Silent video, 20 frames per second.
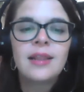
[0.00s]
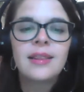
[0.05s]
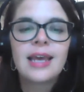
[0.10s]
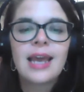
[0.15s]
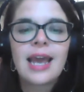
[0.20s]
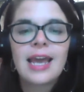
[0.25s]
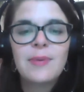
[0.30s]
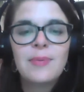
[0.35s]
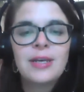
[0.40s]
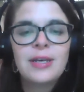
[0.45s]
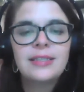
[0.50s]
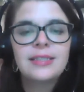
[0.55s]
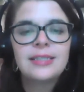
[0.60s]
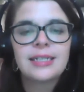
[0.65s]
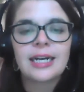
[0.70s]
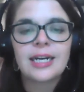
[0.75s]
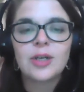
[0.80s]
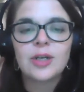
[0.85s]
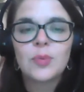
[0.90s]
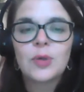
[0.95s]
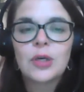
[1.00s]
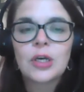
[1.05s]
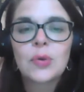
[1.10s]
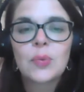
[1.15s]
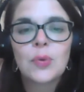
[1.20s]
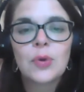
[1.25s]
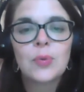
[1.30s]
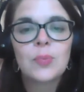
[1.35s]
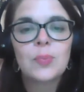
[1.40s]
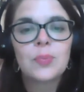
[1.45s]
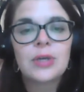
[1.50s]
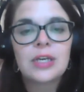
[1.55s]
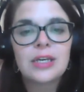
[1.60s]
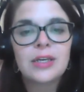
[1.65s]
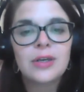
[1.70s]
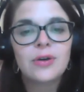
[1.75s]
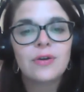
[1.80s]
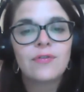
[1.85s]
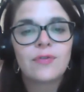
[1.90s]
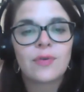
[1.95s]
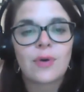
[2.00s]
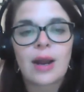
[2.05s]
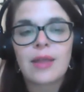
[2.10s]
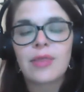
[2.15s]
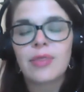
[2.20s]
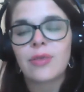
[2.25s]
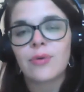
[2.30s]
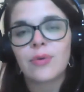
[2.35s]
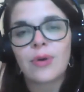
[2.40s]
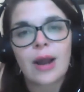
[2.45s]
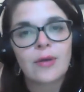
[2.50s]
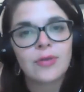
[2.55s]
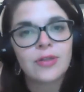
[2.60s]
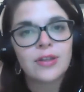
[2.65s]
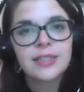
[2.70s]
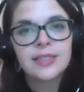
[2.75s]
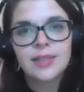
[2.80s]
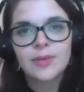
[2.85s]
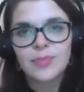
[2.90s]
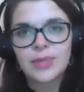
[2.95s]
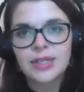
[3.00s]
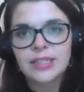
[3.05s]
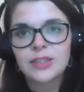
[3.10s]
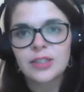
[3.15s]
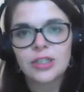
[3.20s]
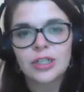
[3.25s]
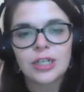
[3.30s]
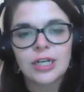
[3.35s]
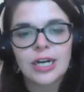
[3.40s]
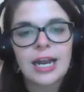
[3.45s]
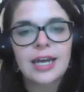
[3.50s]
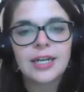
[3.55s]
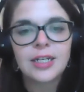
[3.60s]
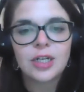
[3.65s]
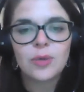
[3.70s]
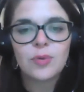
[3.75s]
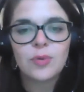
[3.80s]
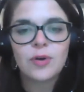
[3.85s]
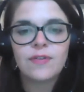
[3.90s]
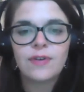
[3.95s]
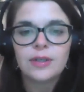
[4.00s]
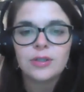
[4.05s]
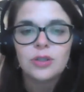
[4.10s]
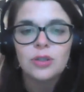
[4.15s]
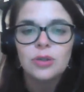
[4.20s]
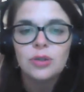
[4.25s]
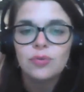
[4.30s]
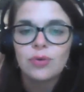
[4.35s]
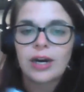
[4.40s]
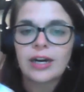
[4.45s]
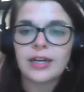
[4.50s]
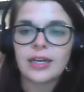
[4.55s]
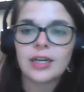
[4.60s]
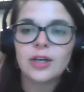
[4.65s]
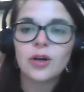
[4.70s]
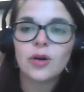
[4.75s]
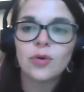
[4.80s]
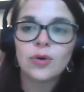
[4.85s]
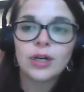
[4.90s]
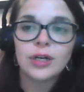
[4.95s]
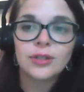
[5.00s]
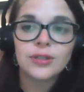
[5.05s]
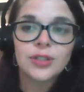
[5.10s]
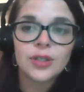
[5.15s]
The AP Stylebook will be your friend throughout the semester and your professional writing career,